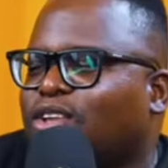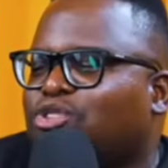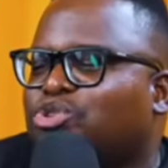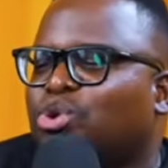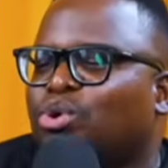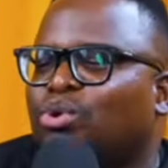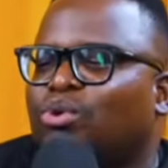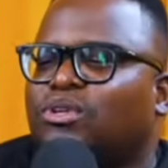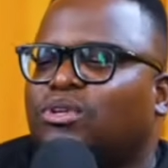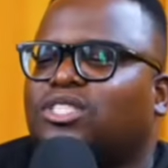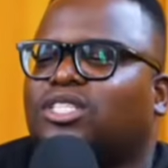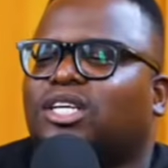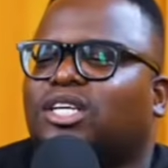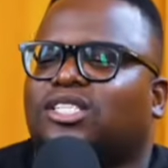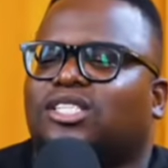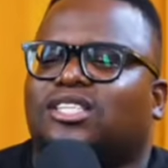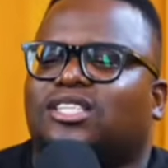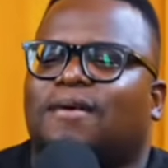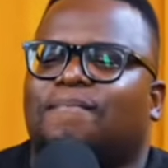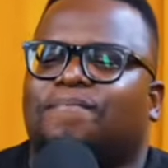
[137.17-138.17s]
a dude
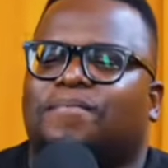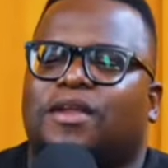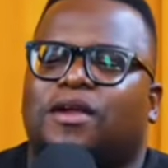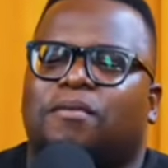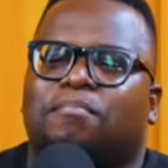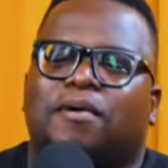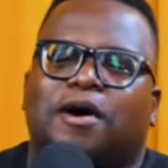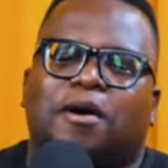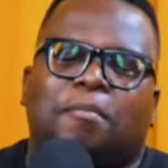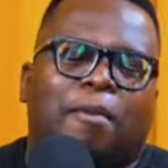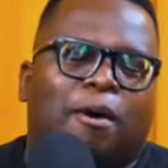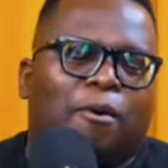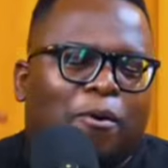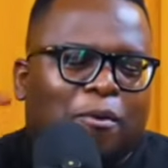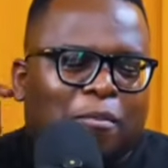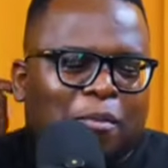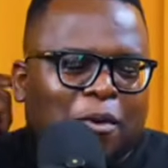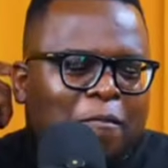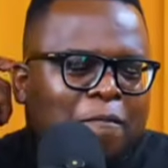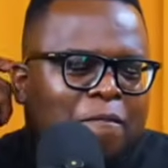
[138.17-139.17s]
says something about my
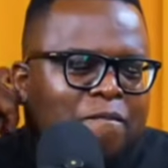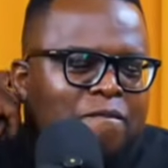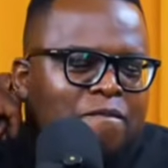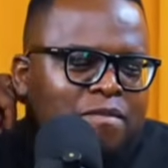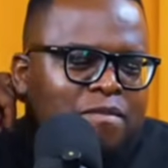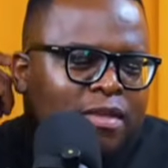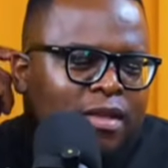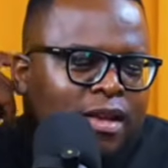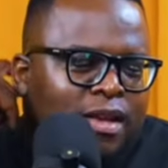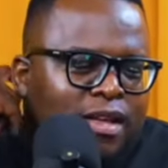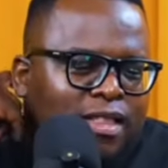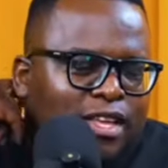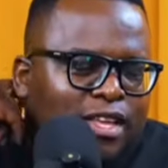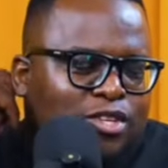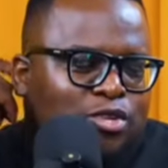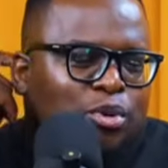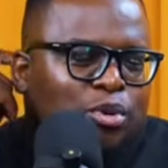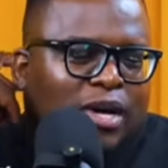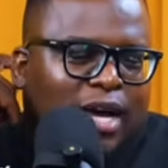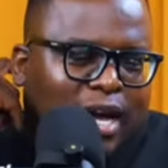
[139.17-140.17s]
woman,
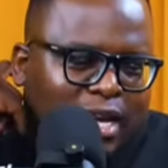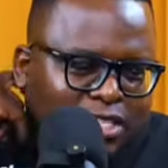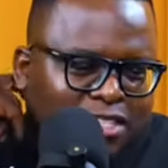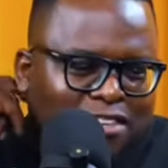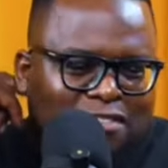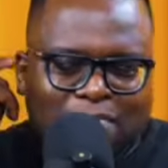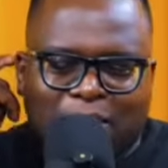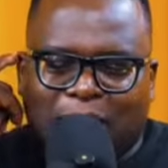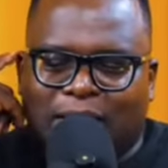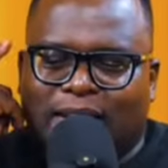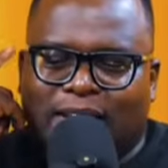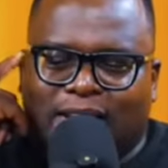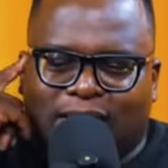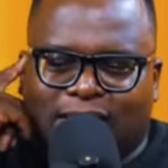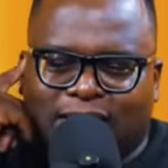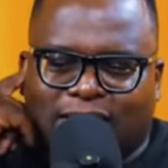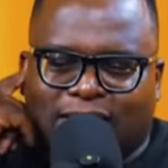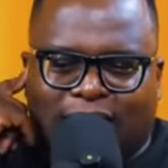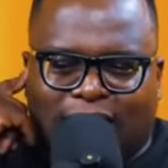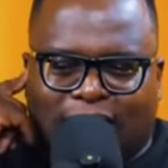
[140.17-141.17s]
there's two kinds of
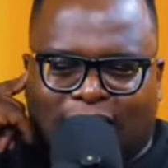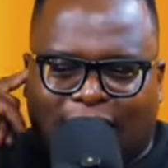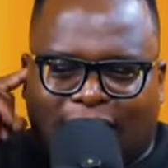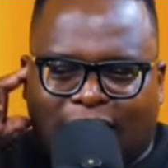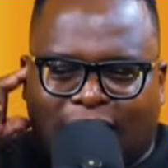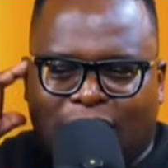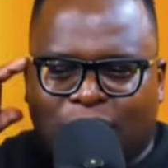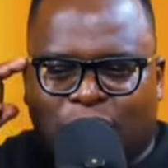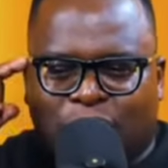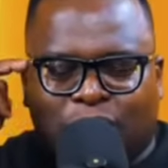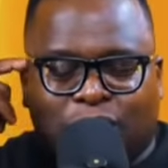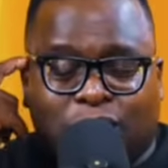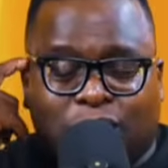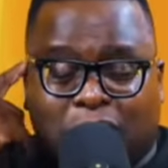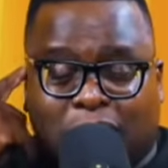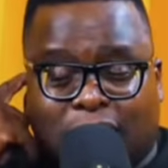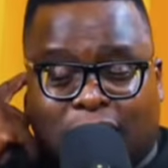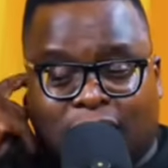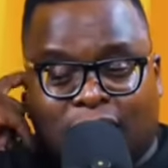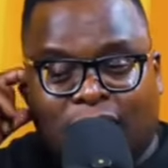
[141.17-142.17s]
men. There's a guy who's
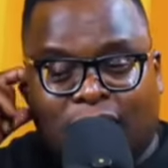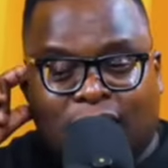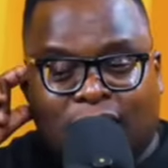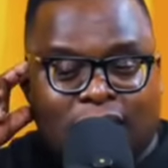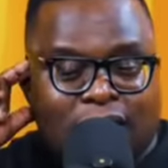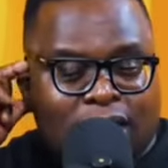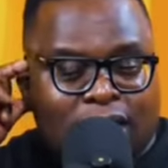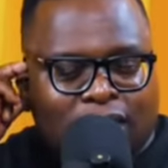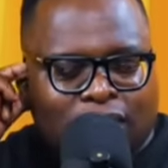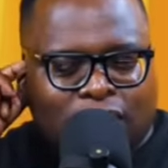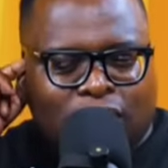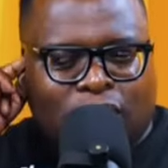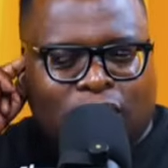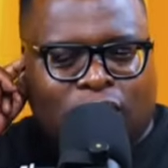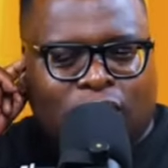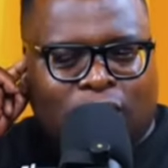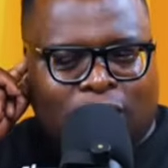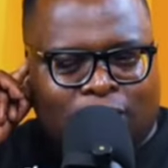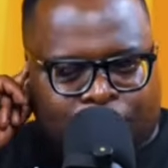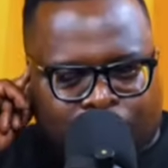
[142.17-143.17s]
gonna, you
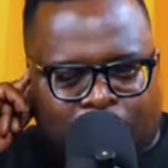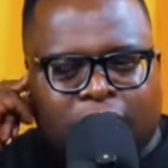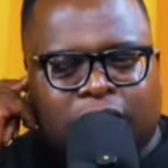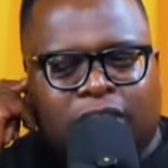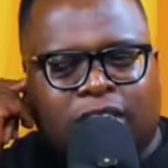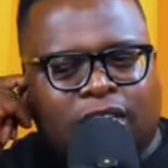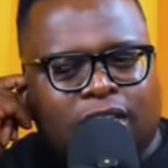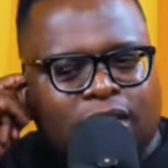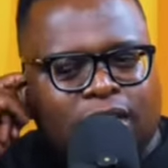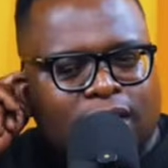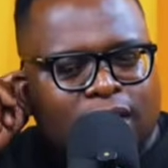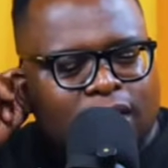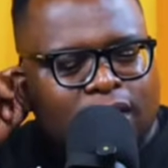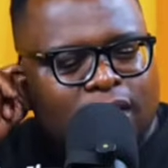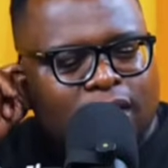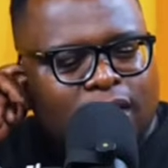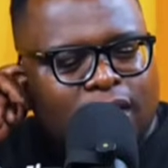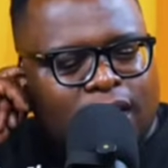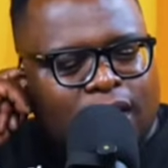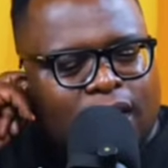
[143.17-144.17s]
know, confront it,
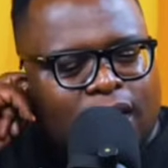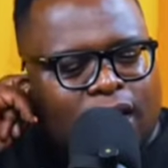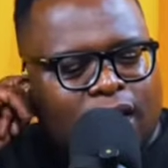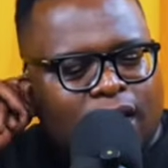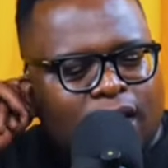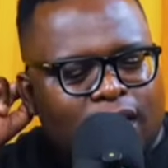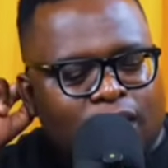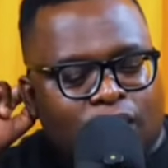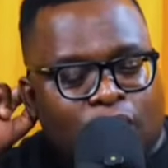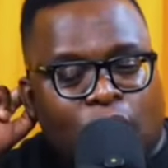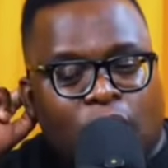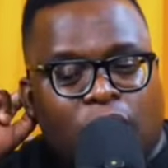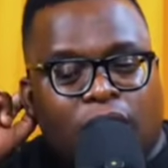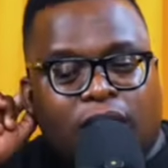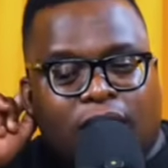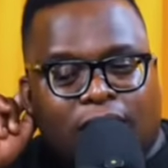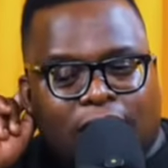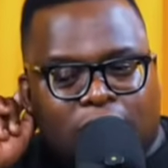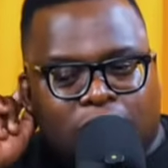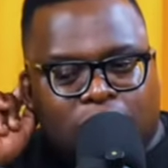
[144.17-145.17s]

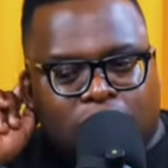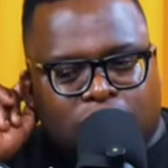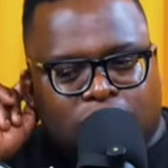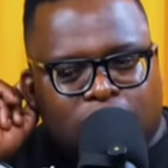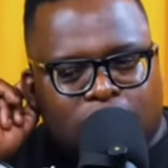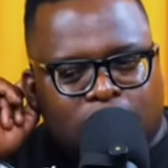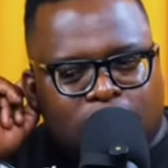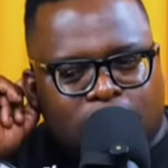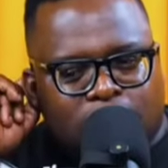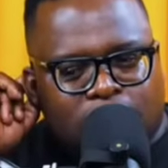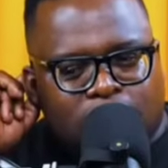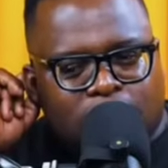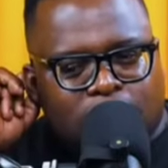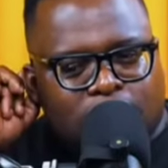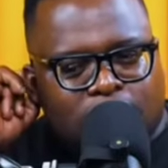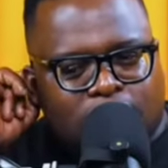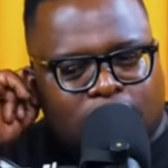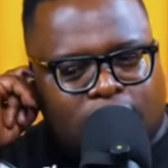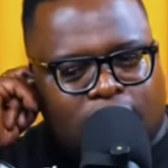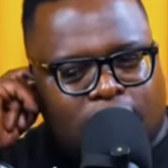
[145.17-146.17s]
call it out.
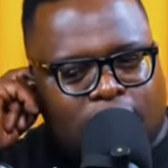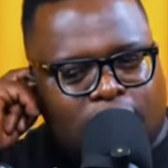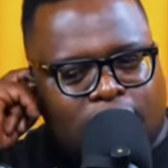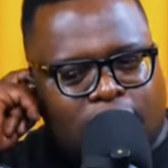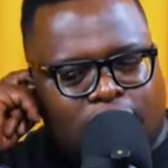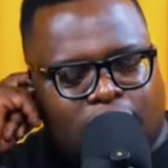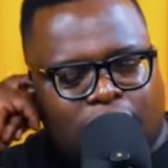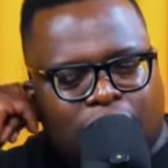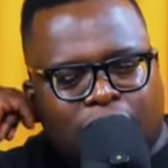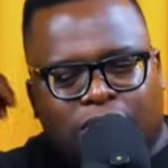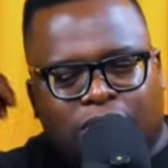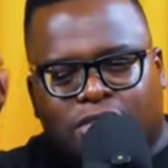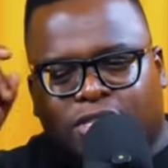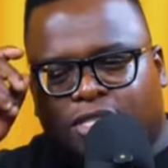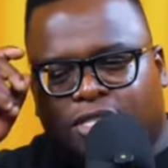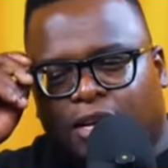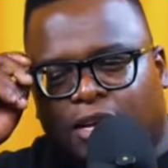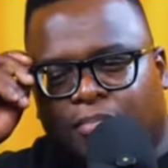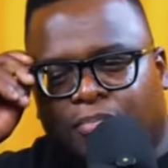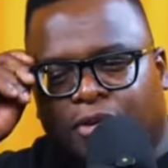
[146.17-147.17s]
And then there
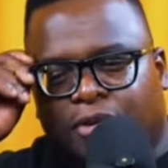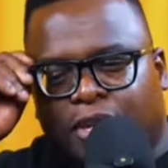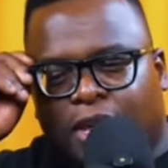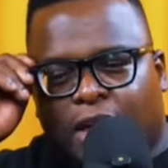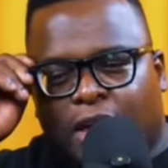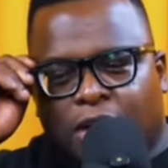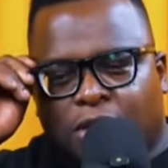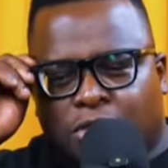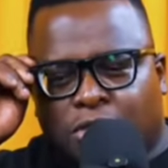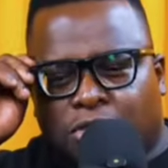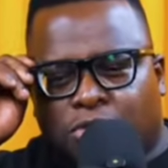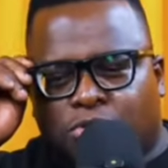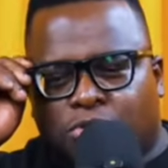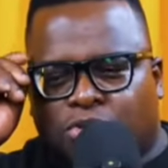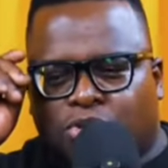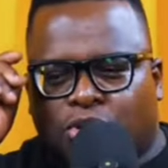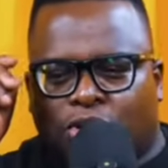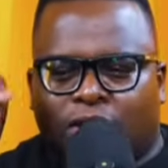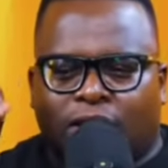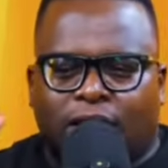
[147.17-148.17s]
is somebody else
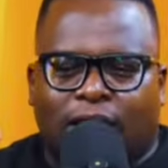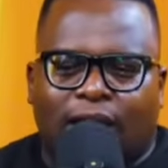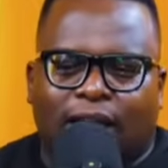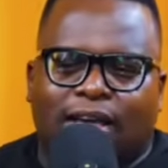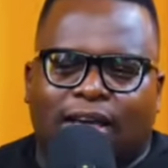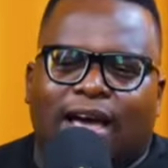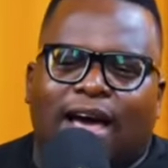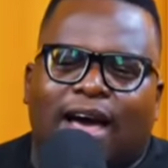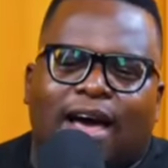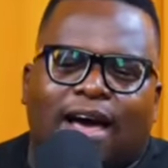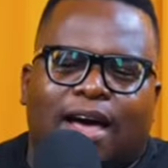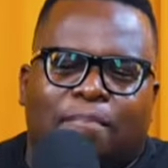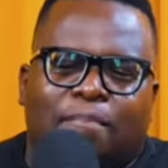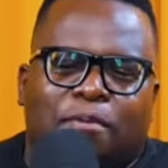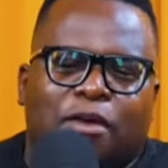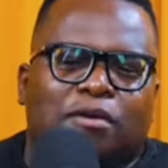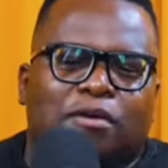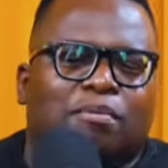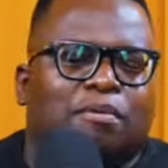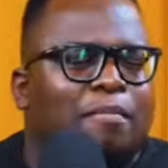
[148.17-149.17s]
who's gonna like,
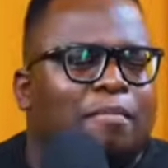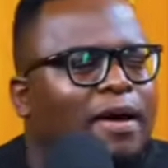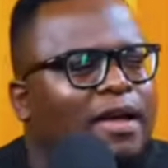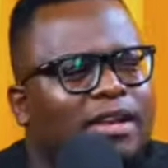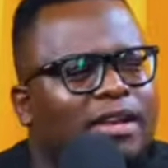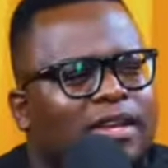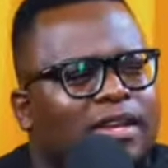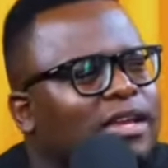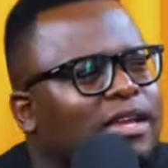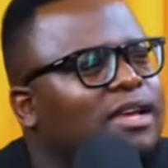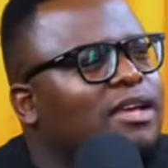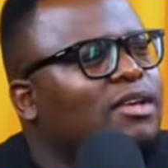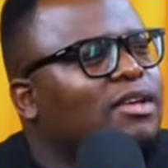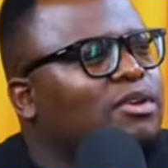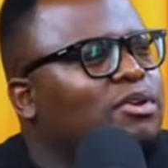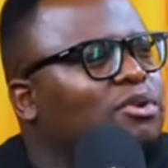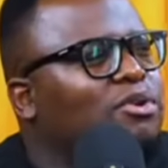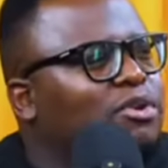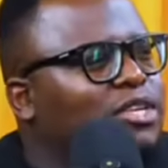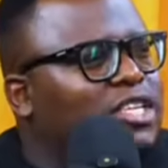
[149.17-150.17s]
baby man,
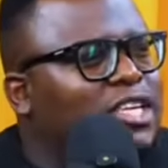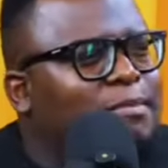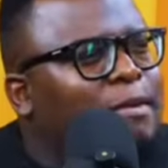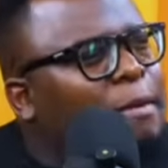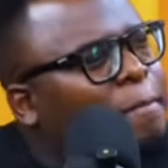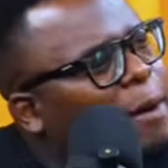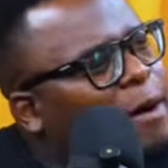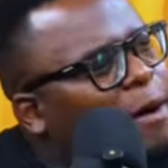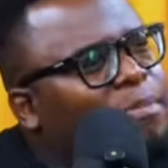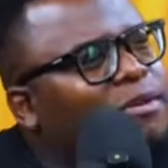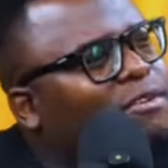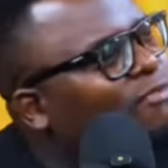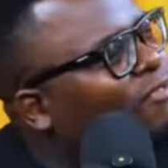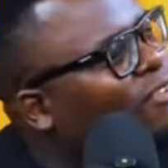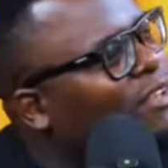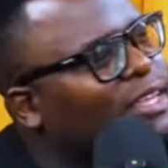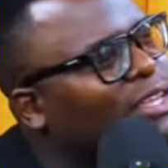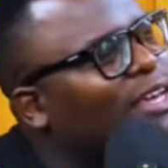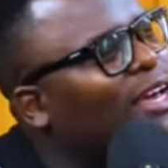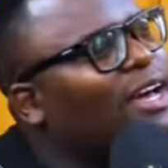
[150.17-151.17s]
you know, I'm a public
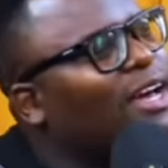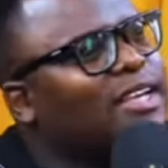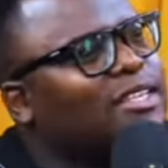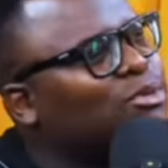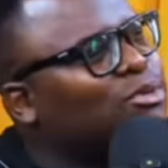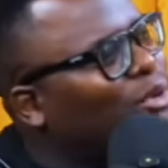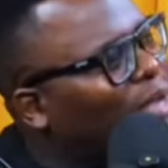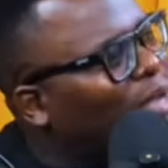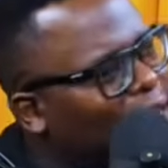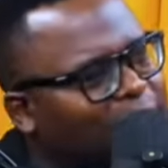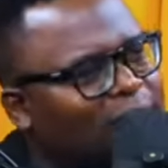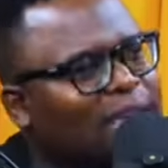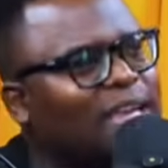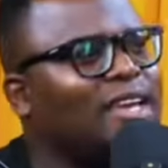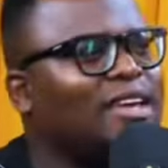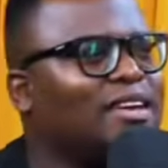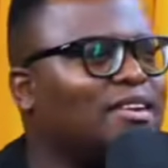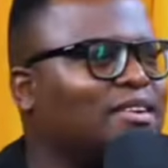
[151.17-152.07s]
figure, it's okay.